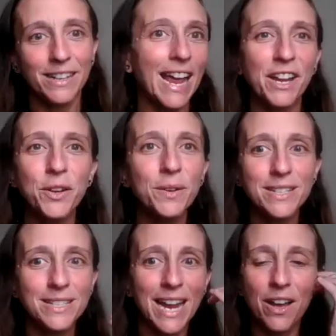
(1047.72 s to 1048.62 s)
Yeah, you
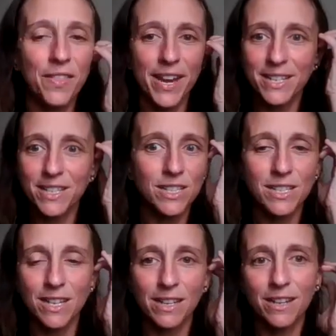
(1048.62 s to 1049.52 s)
can tell that
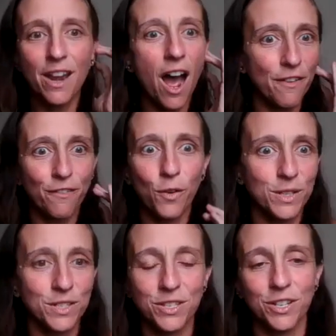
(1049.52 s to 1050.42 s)
it's not
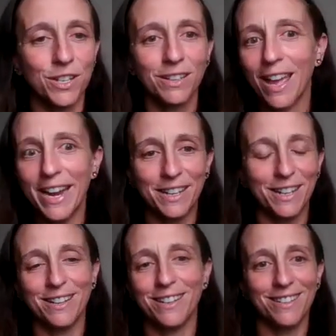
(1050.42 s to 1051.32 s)
forced or like
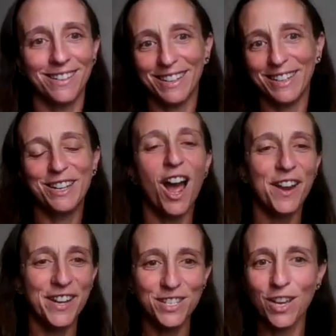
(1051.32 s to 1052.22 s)

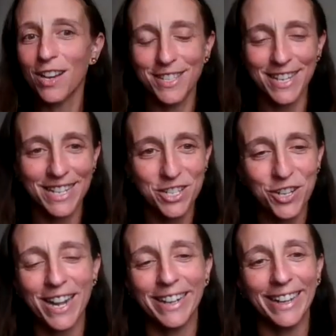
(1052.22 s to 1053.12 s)
not exhausting and
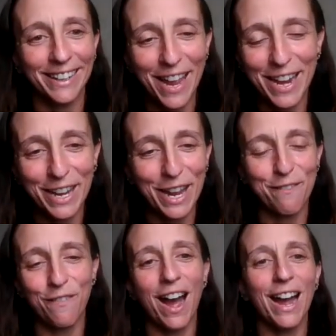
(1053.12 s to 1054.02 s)
draining. Like
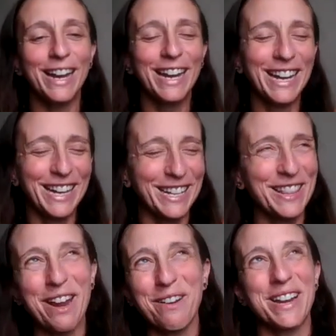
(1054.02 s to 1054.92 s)
if I
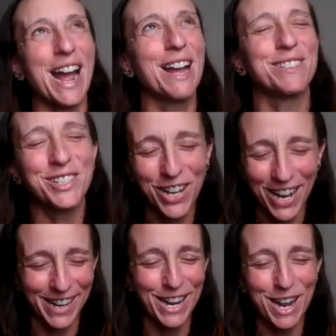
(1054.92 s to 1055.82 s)
like when I was
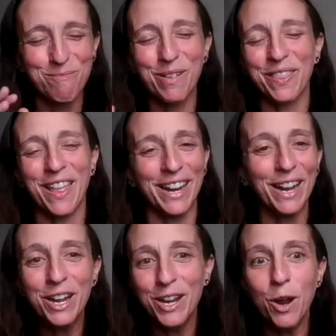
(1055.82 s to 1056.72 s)
trying to come with like